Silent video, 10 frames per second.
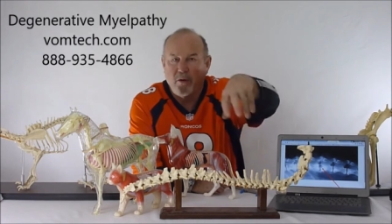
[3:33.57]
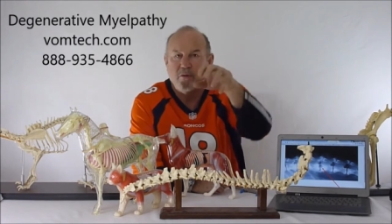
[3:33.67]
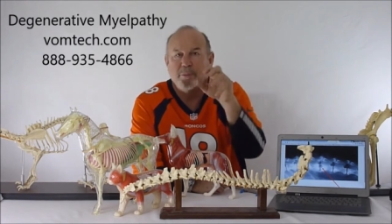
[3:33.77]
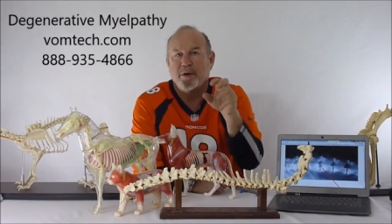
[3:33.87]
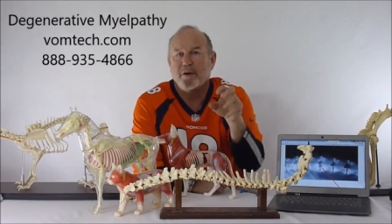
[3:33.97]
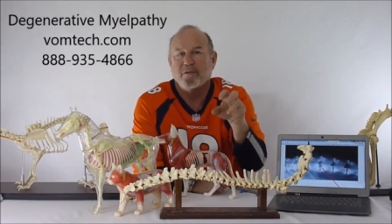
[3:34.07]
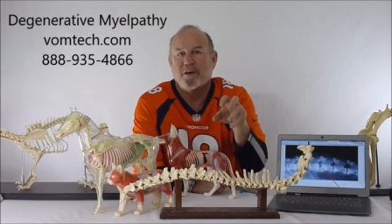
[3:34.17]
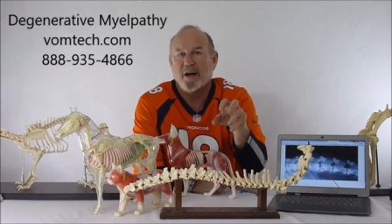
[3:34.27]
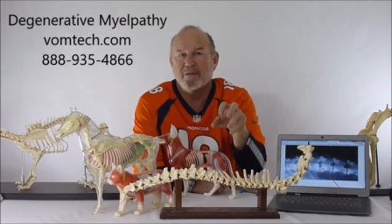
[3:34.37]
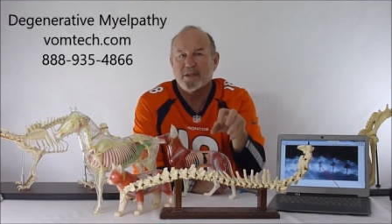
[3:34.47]
Over a period of
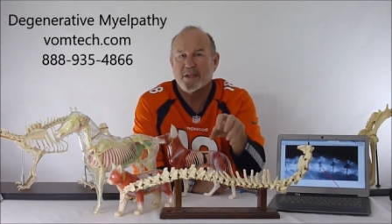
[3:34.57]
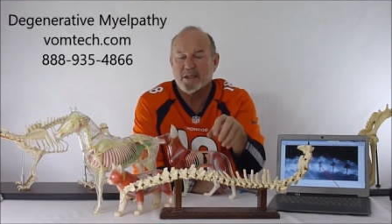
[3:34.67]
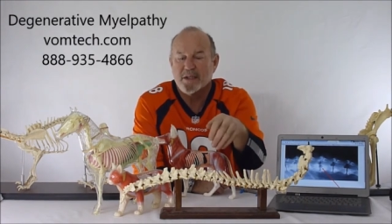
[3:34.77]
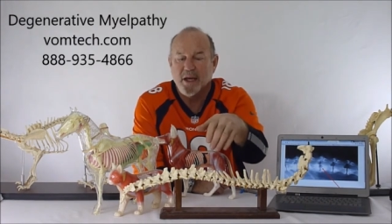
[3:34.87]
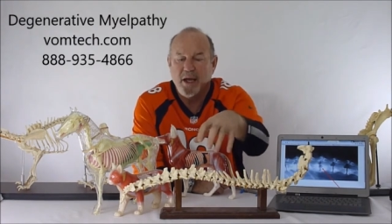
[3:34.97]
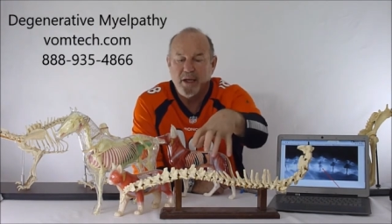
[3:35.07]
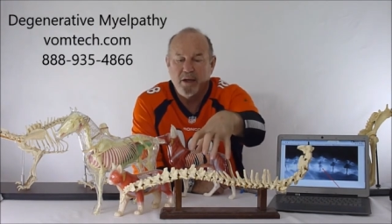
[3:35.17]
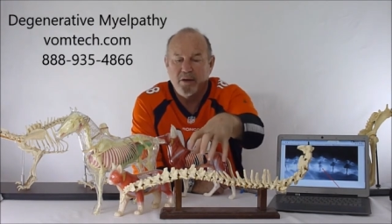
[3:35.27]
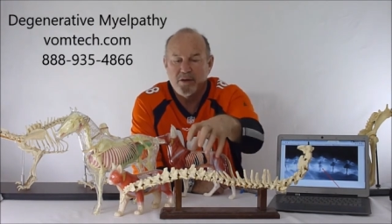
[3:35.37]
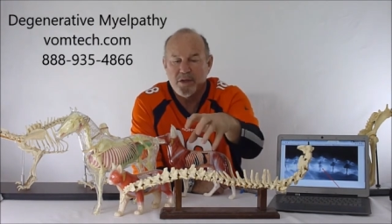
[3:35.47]
5 to 6 to 8
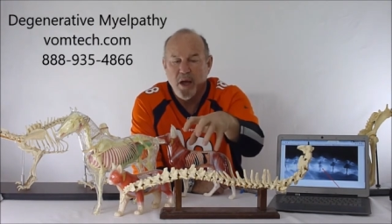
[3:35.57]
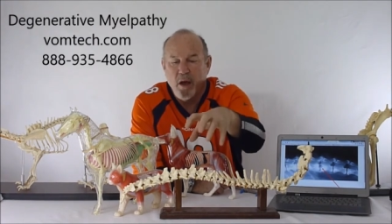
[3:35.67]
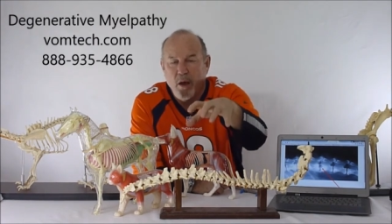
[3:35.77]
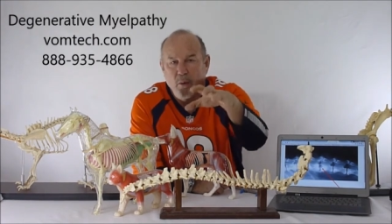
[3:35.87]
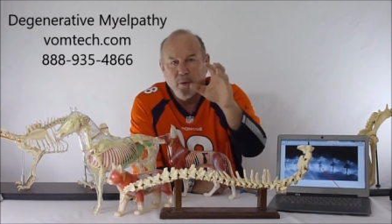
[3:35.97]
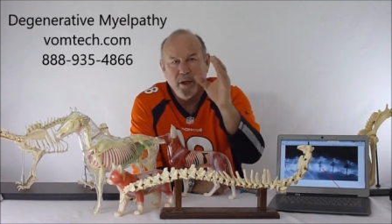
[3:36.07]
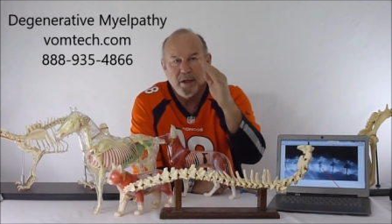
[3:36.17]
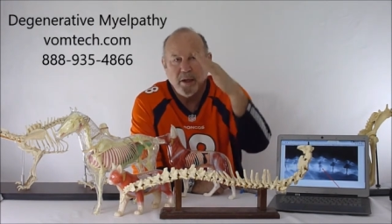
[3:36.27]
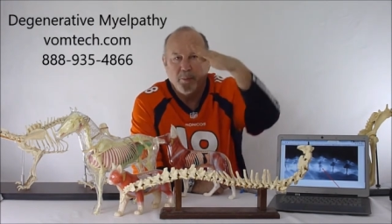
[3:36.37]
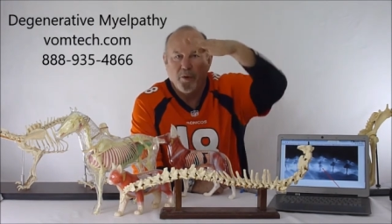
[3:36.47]
years, we
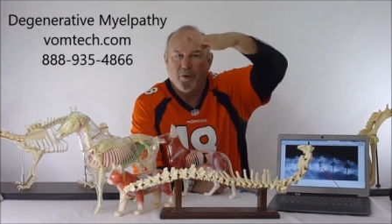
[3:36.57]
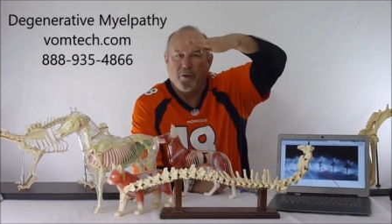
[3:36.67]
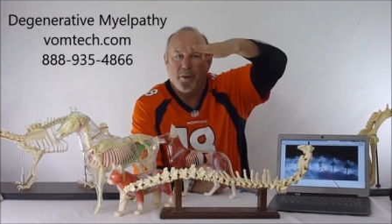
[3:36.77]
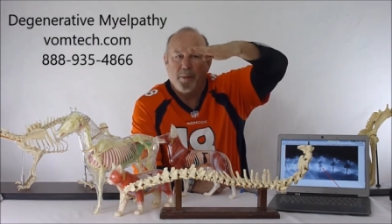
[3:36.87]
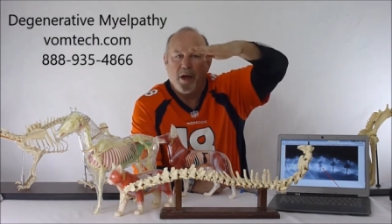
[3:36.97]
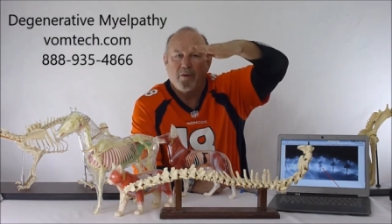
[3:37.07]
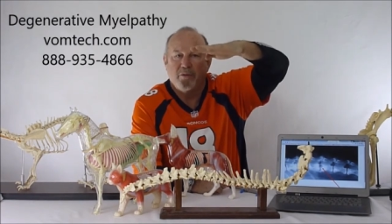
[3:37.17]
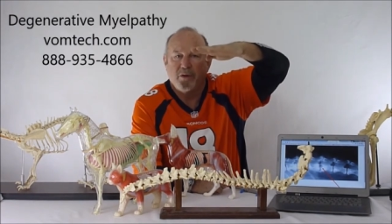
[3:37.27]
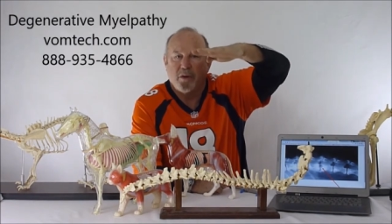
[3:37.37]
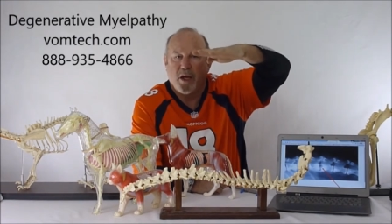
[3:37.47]
end up with the amount
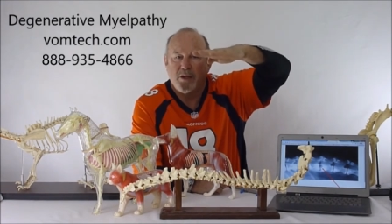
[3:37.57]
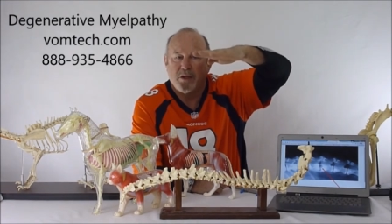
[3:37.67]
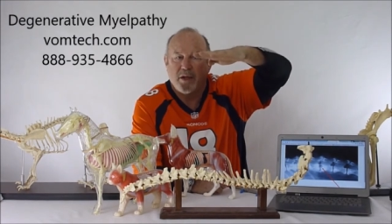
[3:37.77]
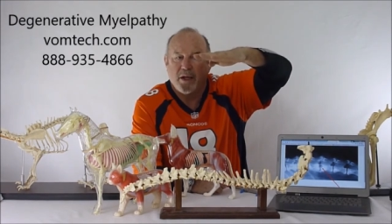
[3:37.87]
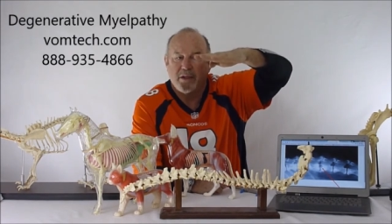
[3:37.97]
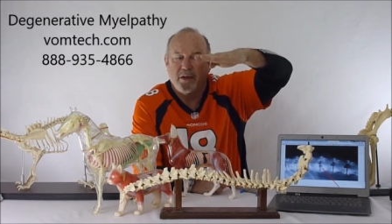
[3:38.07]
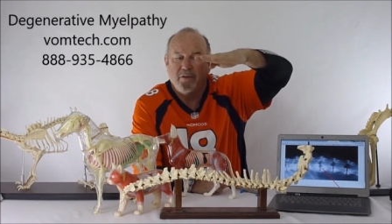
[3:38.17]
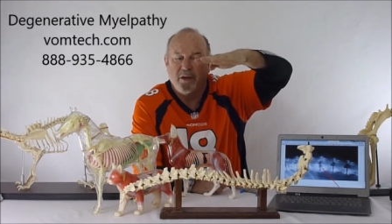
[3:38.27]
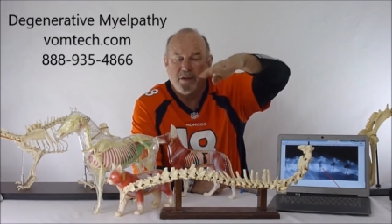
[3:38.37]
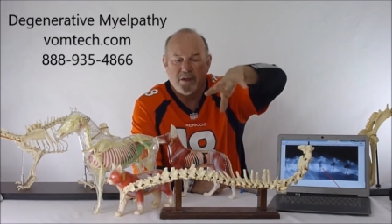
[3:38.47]
of neurological
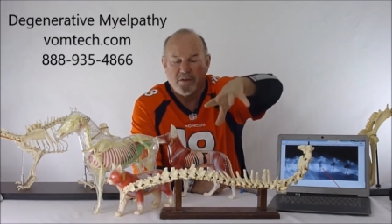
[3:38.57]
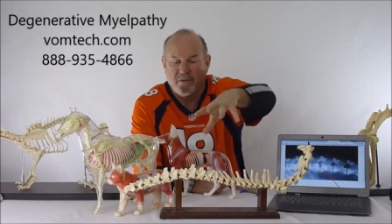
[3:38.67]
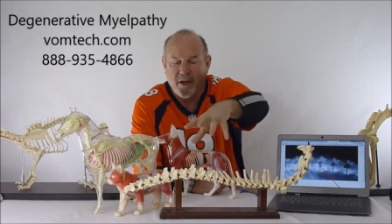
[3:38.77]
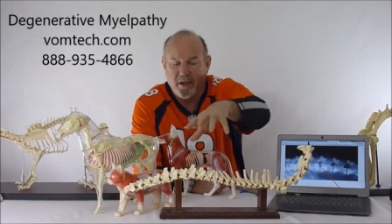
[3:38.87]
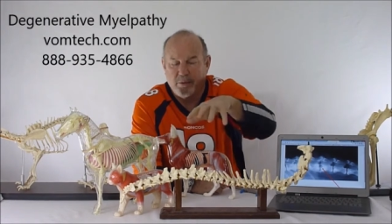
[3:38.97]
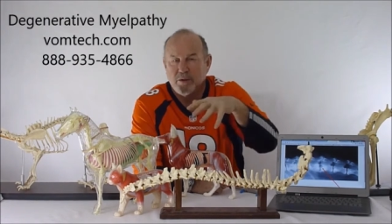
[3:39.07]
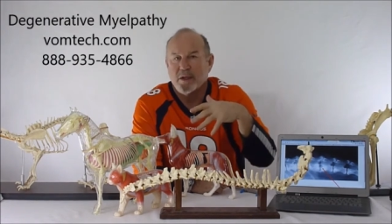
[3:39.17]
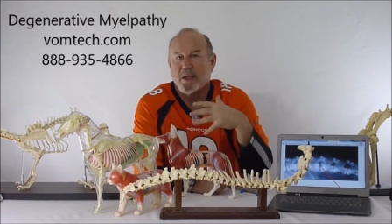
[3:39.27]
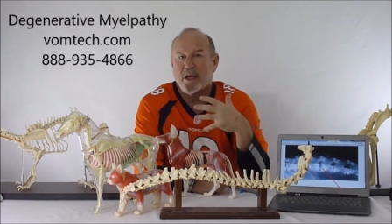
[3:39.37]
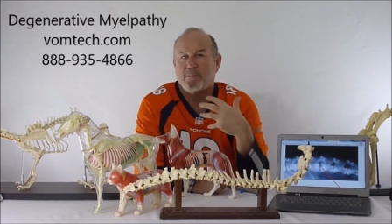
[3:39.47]
activity that's available
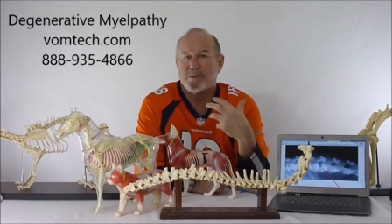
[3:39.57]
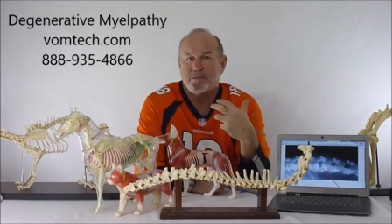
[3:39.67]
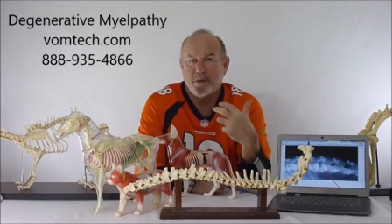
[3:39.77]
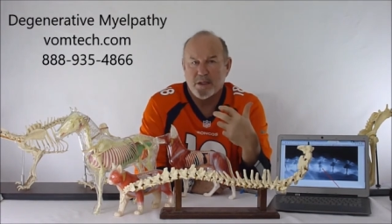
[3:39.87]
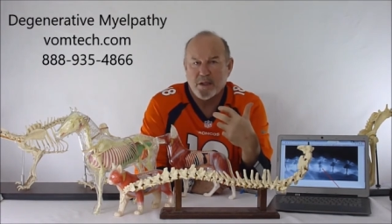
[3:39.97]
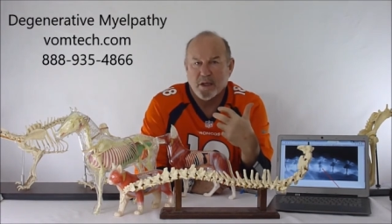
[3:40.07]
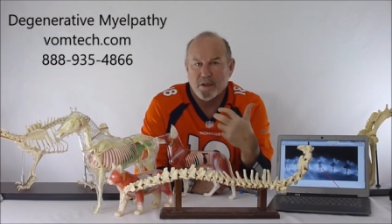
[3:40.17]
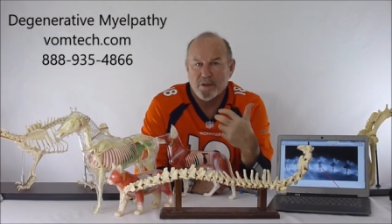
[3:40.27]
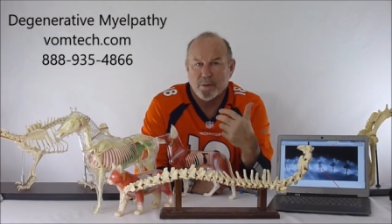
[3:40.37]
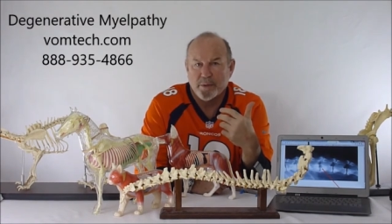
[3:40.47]
to the animal's
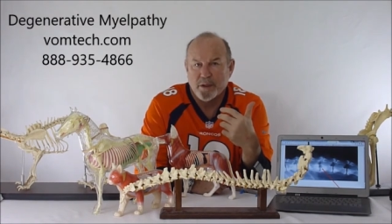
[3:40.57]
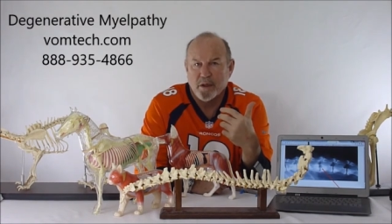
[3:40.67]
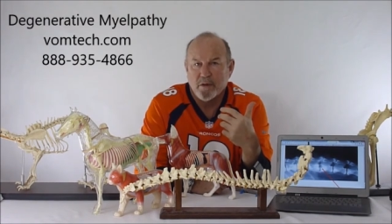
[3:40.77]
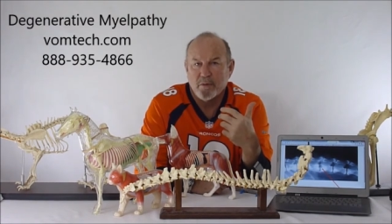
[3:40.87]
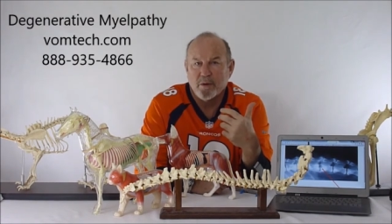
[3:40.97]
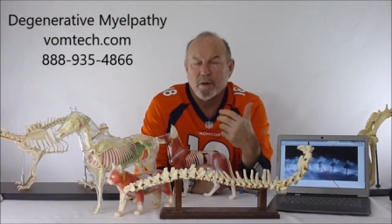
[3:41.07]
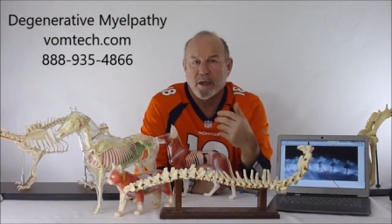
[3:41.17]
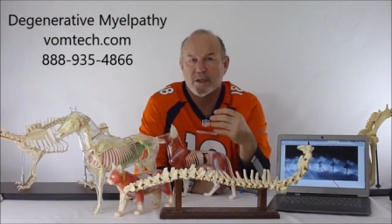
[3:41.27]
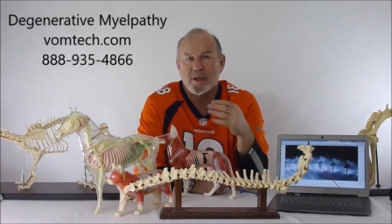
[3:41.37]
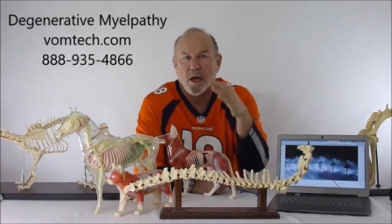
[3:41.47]
musculature, particularly in the rear
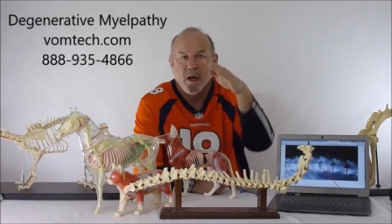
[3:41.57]
legs,